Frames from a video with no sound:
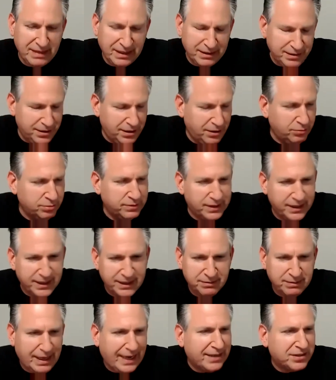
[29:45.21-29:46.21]
You know,
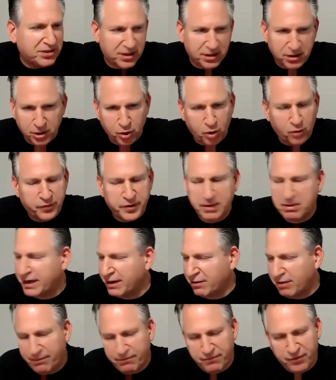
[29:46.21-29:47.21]
it lasted a little over
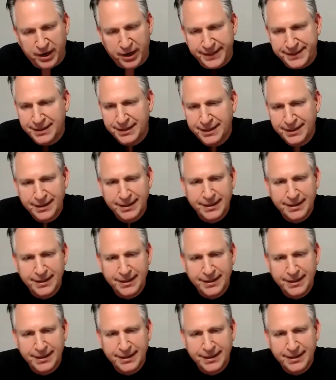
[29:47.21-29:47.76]
here. I'm fine.